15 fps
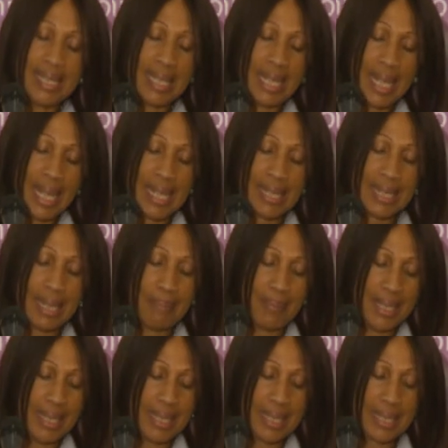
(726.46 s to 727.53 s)
As we talk
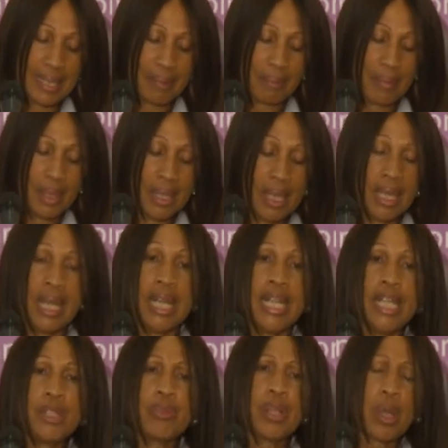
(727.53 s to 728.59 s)
about building
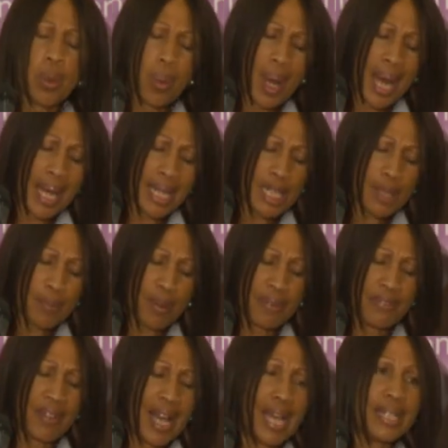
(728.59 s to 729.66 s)
SMEs,
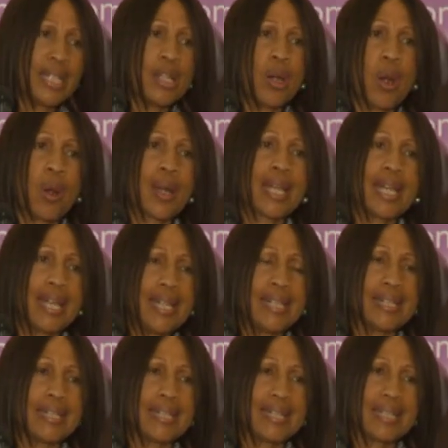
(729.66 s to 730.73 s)
it
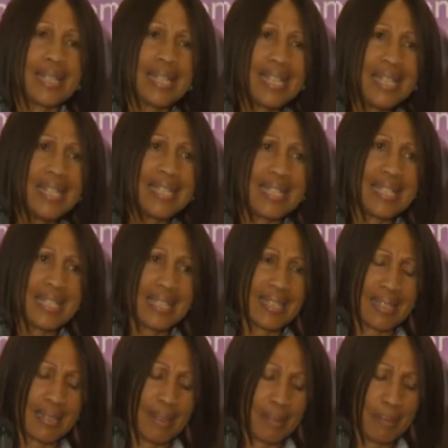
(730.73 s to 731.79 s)
requires providing
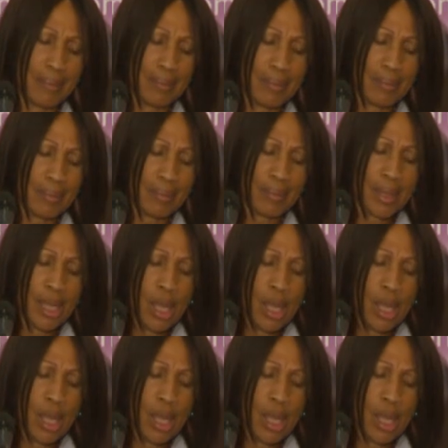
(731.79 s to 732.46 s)
our kids